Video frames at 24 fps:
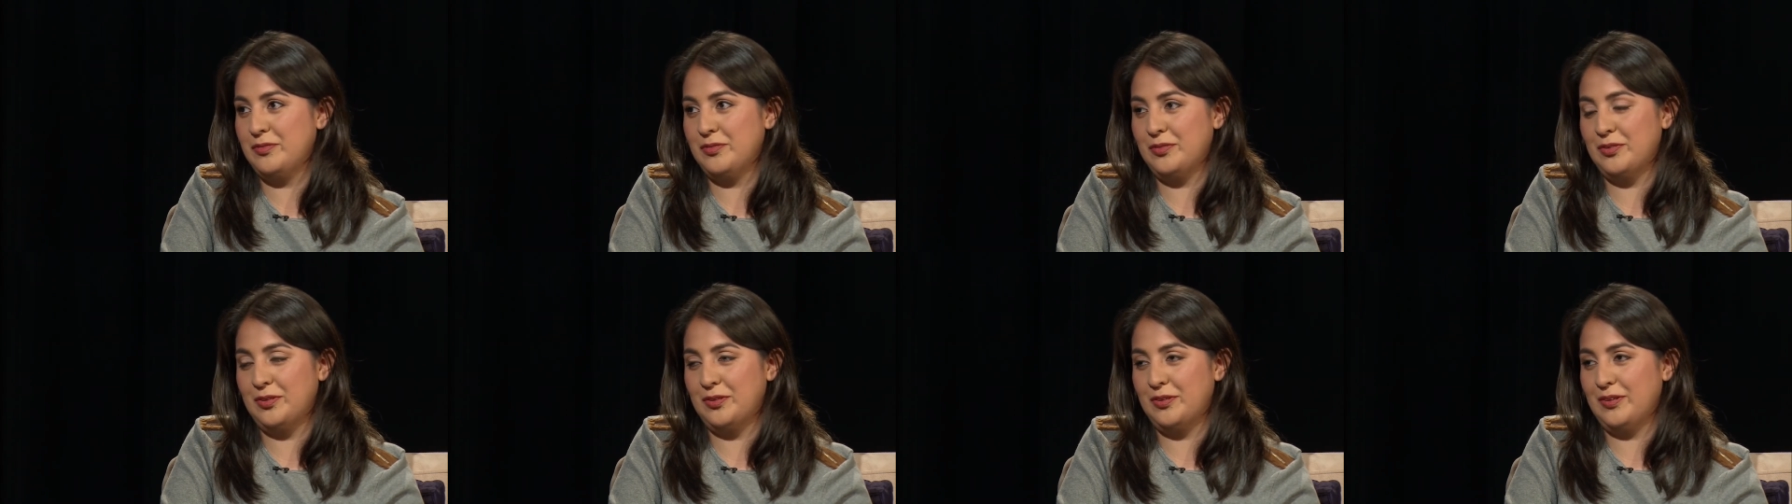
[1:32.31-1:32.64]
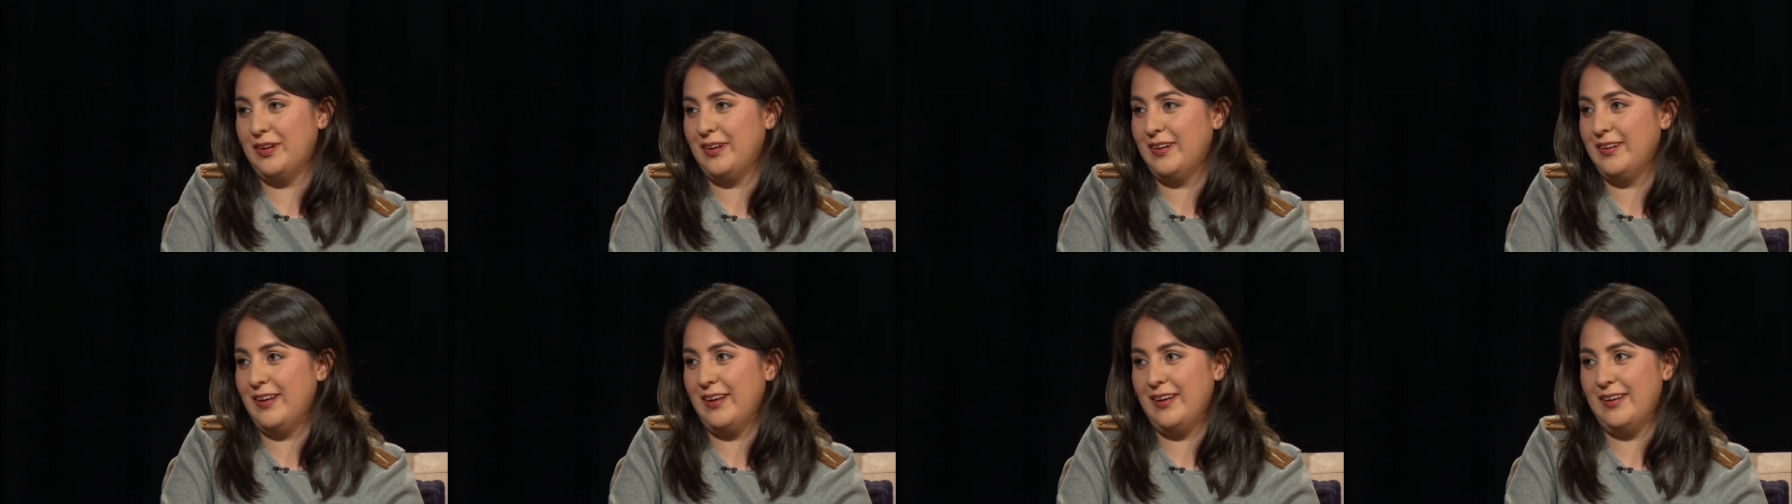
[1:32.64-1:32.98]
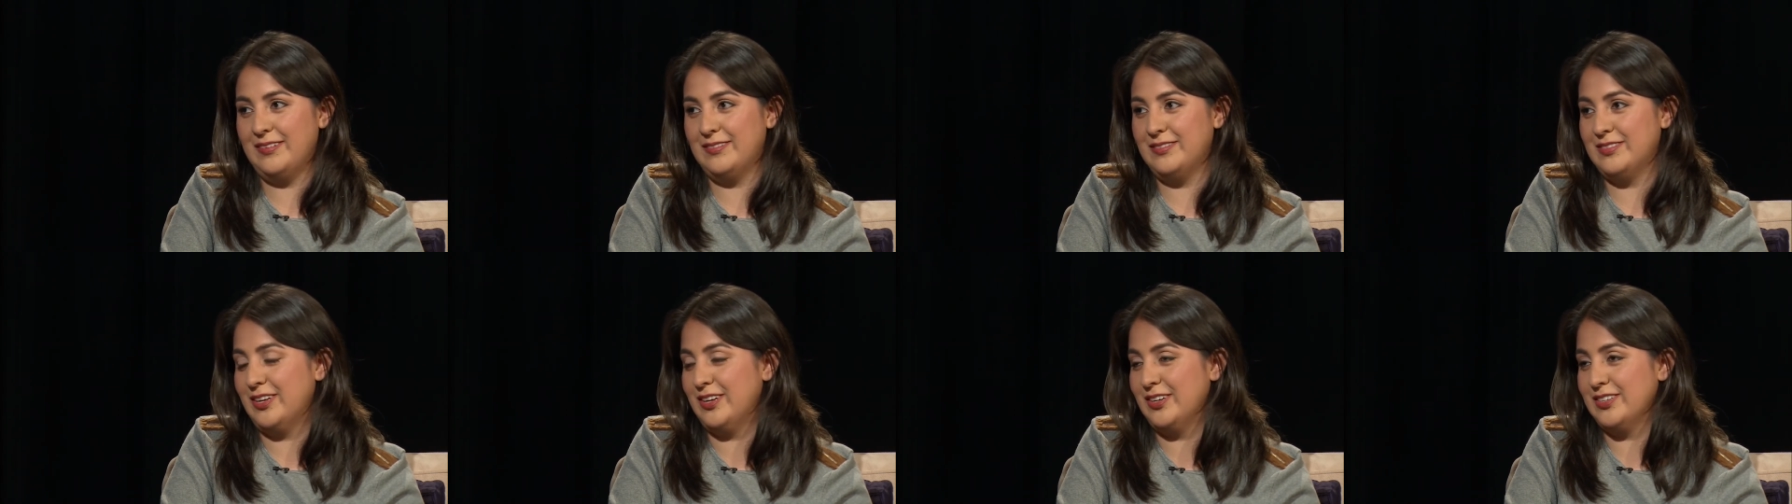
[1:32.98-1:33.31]
for
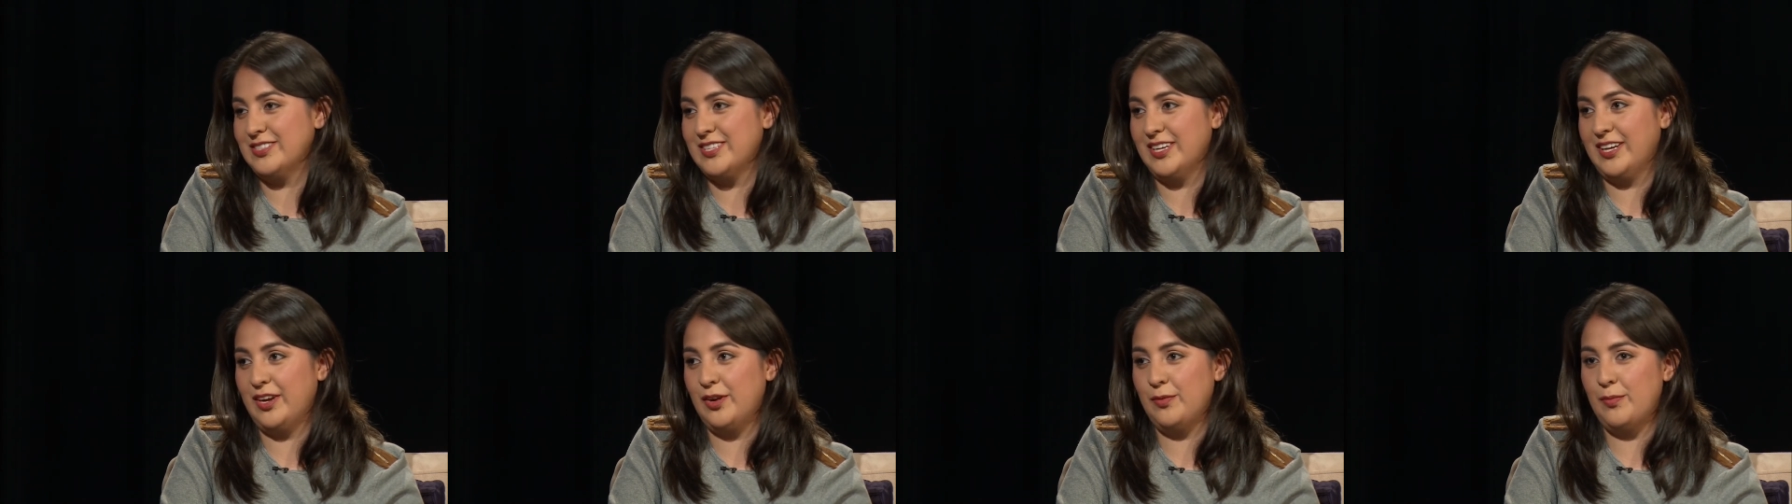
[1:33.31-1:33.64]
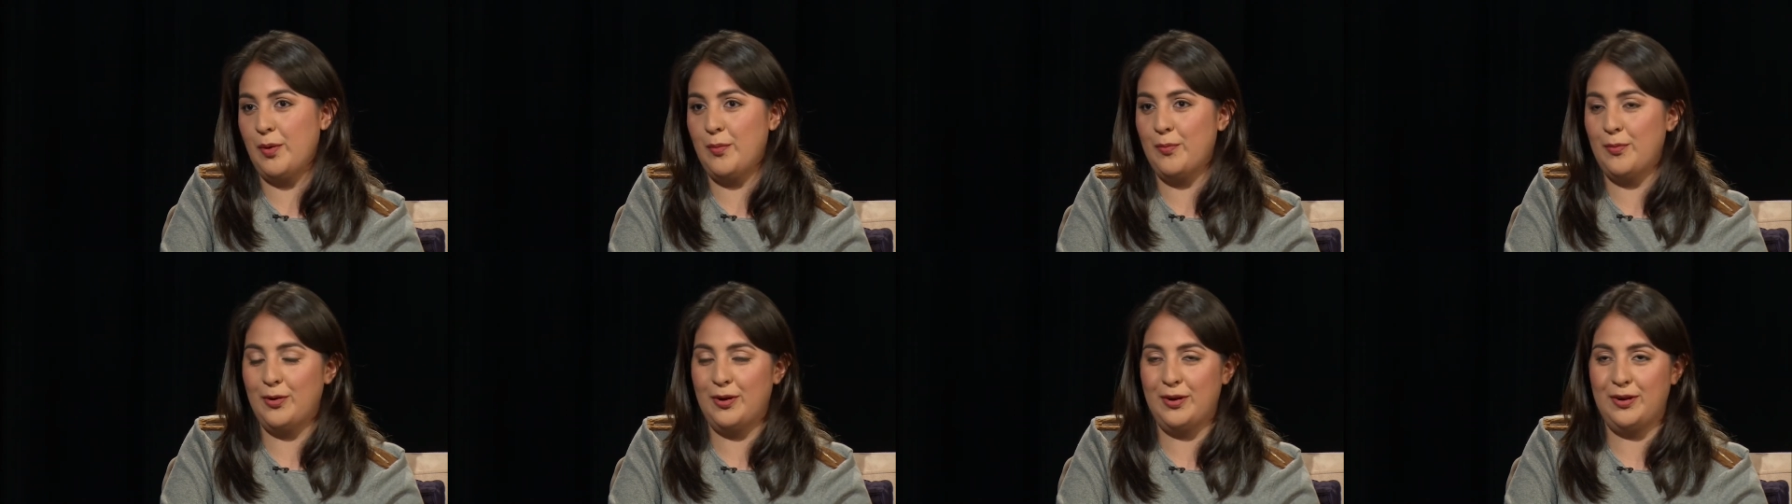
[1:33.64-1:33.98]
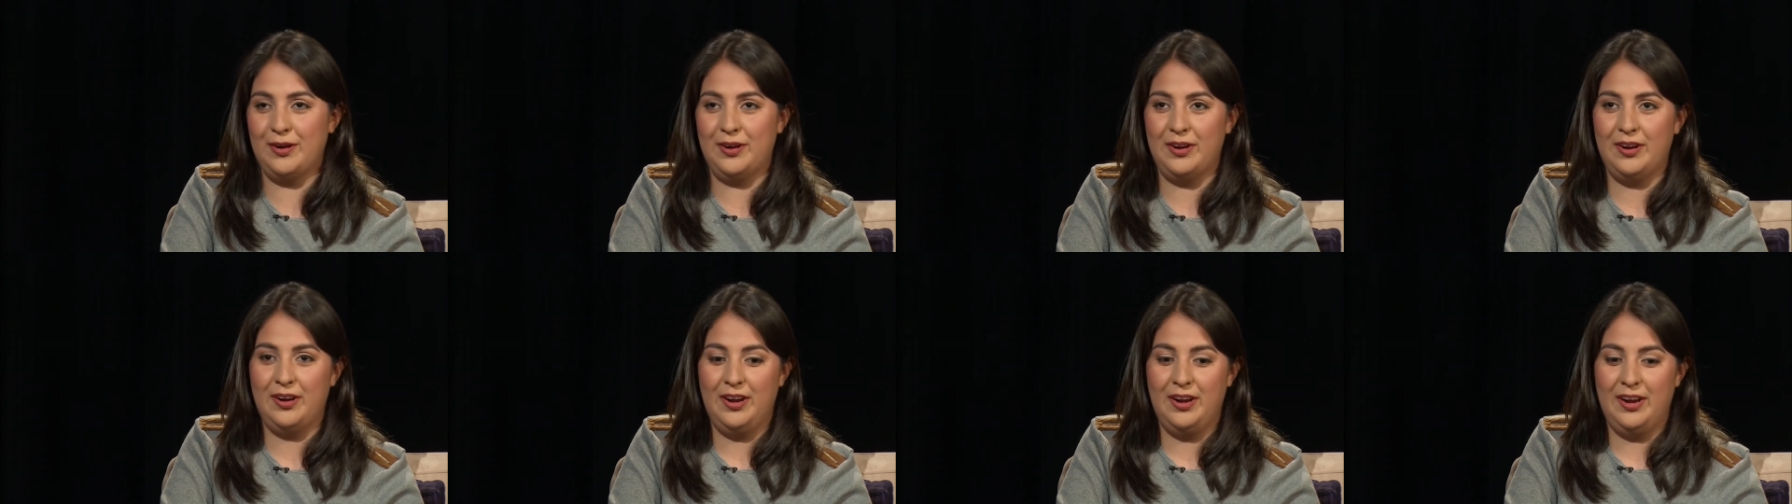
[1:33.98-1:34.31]
as long as I can remember.